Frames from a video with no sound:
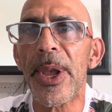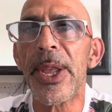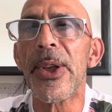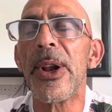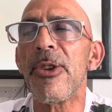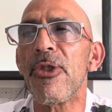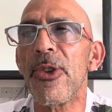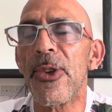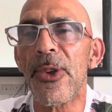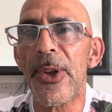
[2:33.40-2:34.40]
His
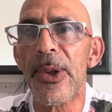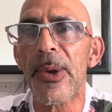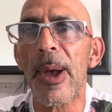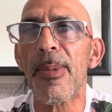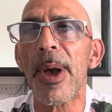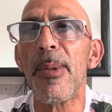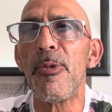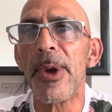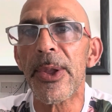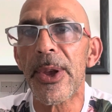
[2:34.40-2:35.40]
electrician says, I'm
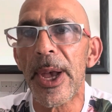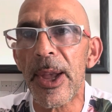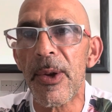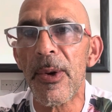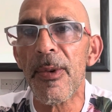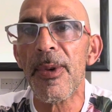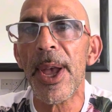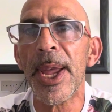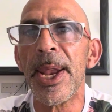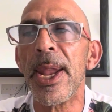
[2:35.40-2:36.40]
coming around to cut you off
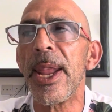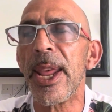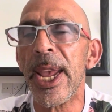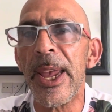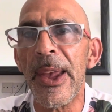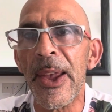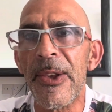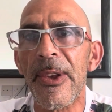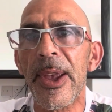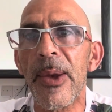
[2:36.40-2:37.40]
and the
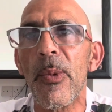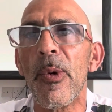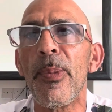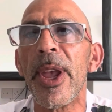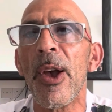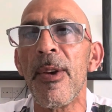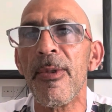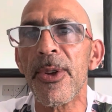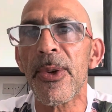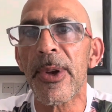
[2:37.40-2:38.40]
EAC will be
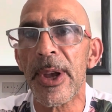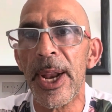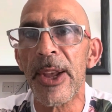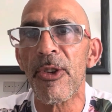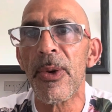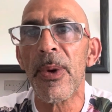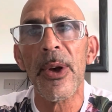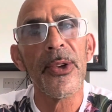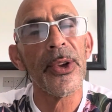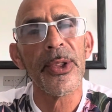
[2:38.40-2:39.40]
over to connect you.
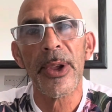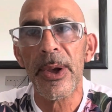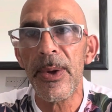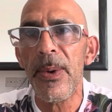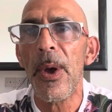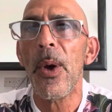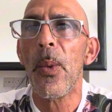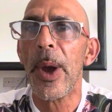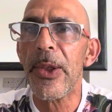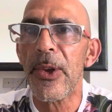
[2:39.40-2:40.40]
I said, no,
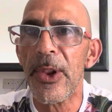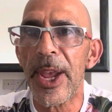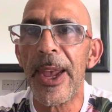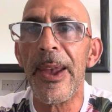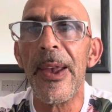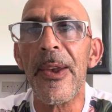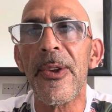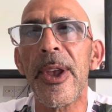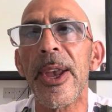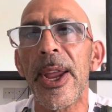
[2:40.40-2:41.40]
wait till the
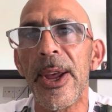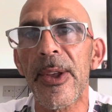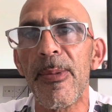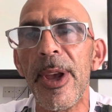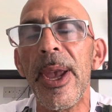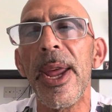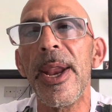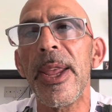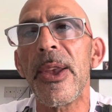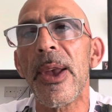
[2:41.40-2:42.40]
EAC connects me
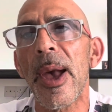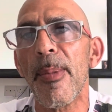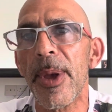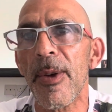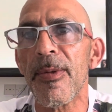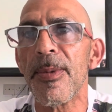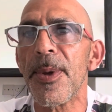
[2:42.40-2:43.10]
and then you cut me off.